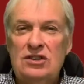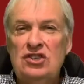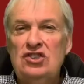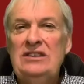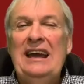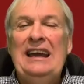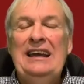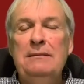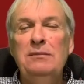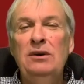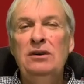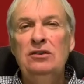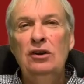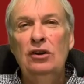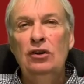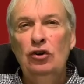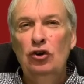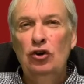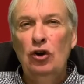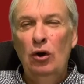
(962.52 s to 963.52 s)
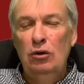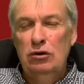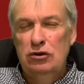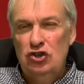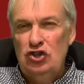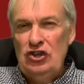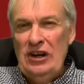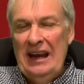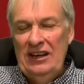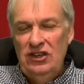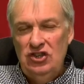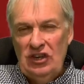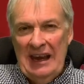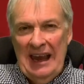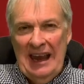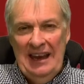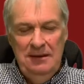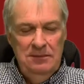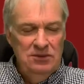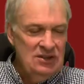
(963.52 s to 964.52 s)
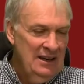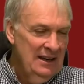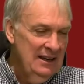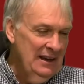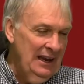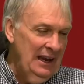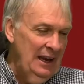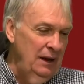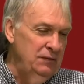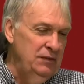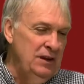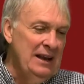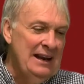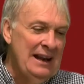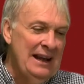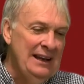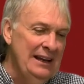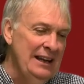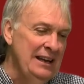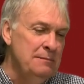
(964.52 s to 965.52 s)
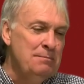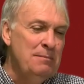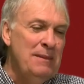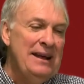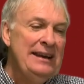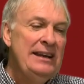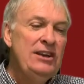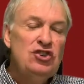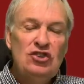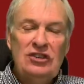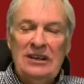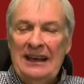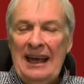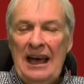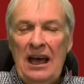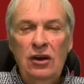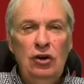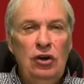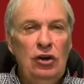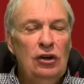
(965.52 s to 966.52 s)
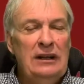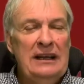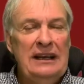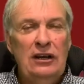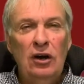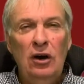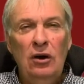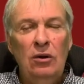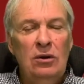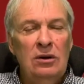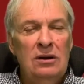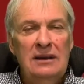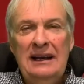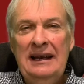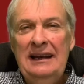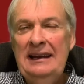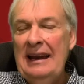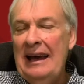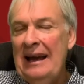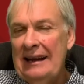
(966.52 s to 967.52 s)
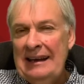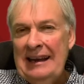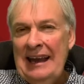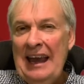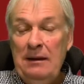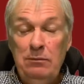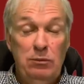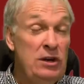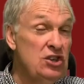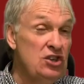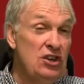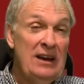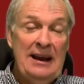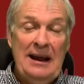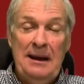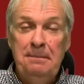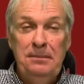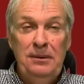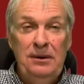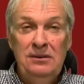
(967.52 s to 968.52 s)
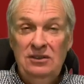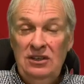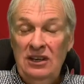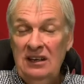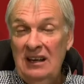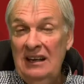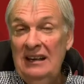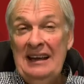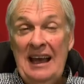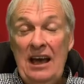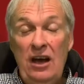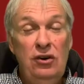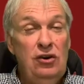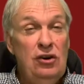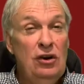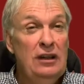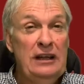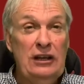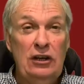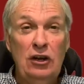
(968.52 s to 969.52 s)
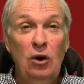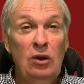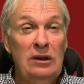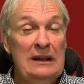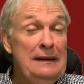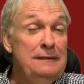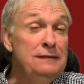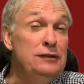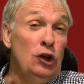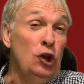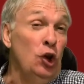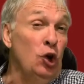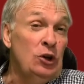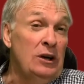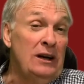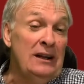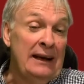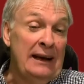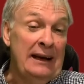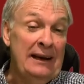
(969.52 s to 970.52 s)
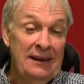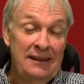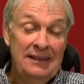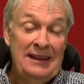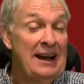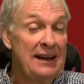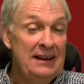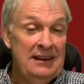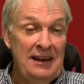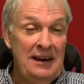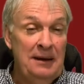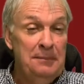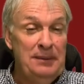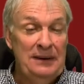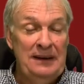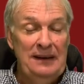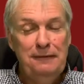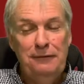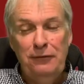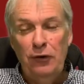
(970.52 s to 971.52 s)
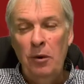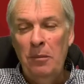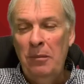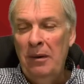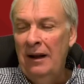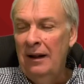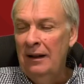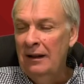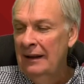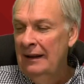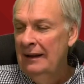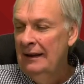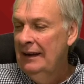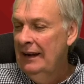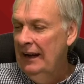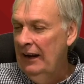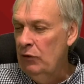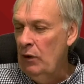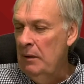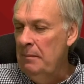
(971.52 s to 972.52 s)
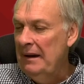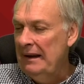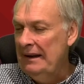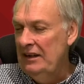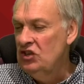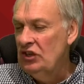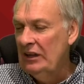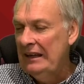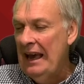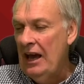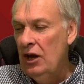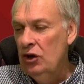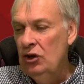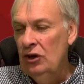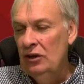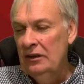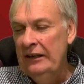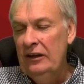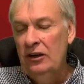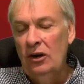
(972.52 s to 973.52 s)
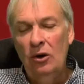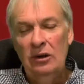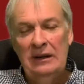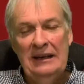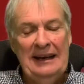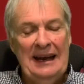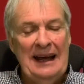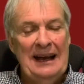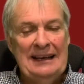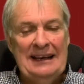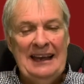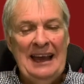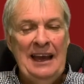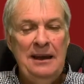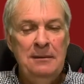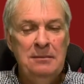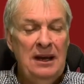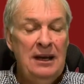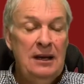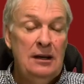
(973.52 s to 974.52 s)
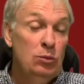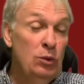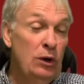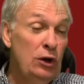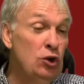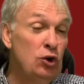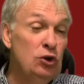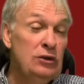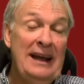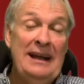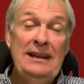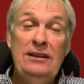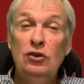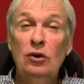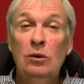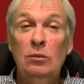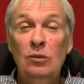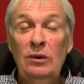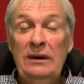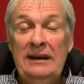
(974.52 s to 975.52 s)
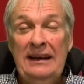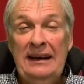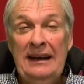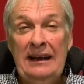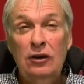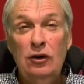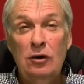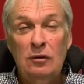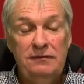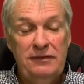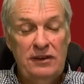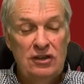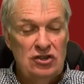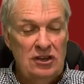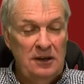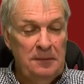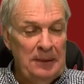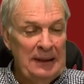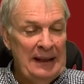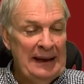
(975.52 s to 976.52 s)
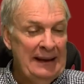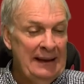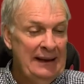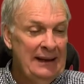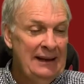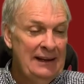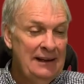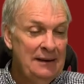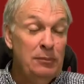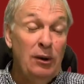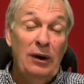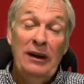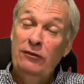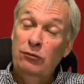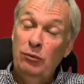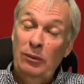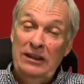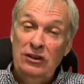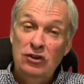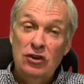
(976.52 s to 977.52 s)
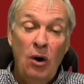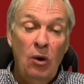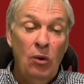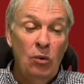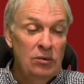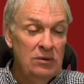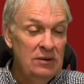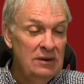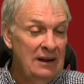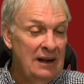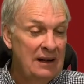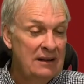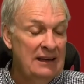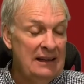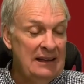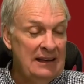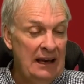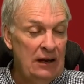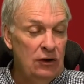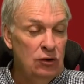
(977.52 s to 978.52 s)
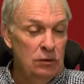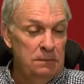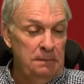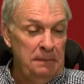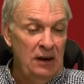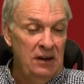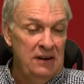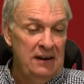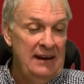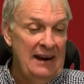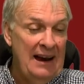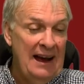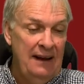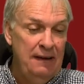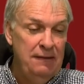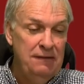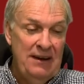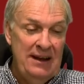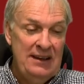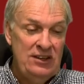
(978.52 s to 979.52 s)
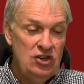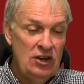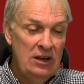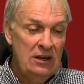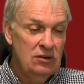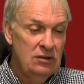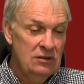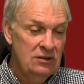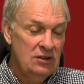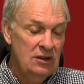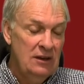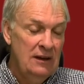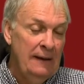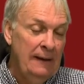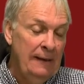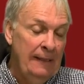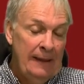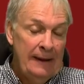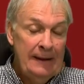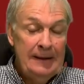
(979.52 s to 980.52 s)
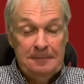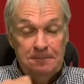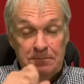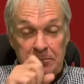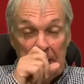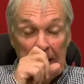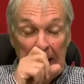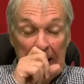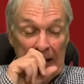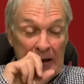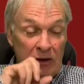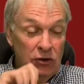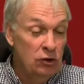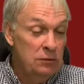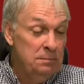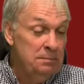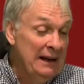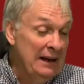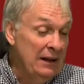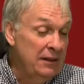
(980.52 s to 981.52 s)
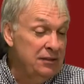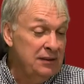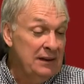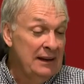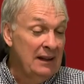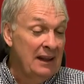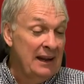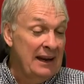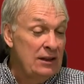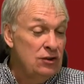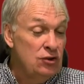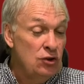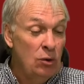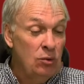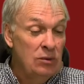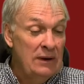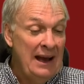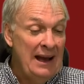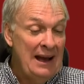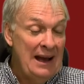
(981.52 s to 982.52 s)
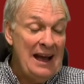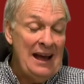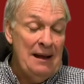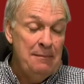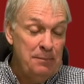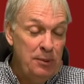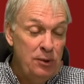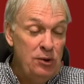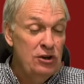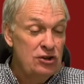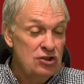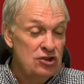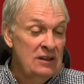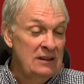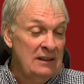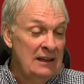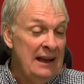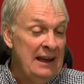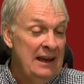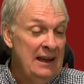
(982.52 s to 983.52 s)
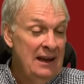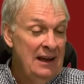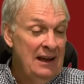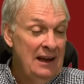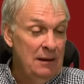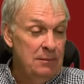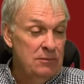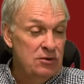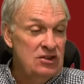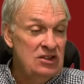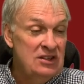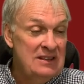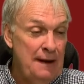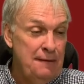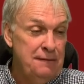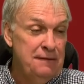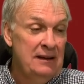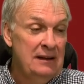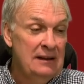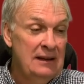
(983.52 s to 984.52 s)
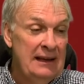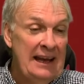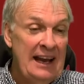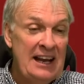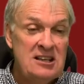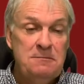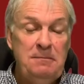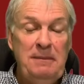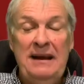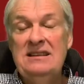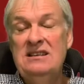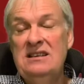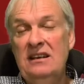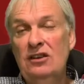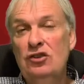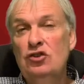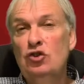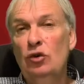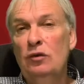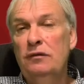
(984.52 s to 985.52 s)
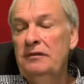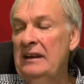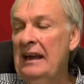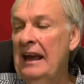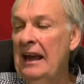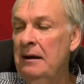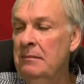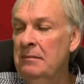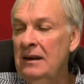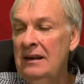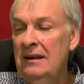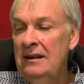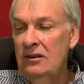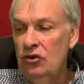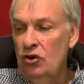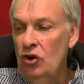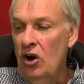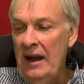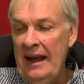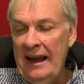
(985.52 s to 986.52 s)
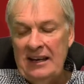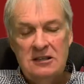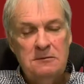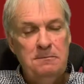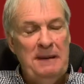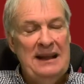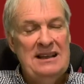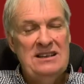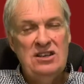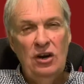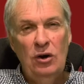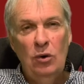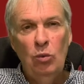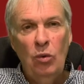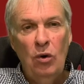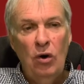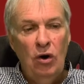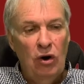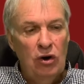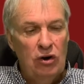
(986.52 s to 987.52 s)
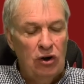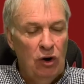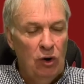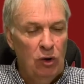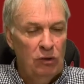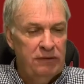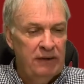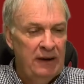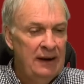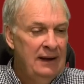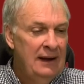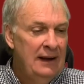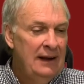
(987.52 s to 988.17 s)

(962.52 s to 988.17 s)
statement than goals change games. If United managed to get an early goal in that game, which can happen, you can get an early goal even luckily. That can happen in football. If we managed to get an early goal in that game, we could end up winning it comfortably. But if we don't, I think it could be on a knife edge. It could be a thriller. I'm definitely expecting a tough game, not expecting a walkover.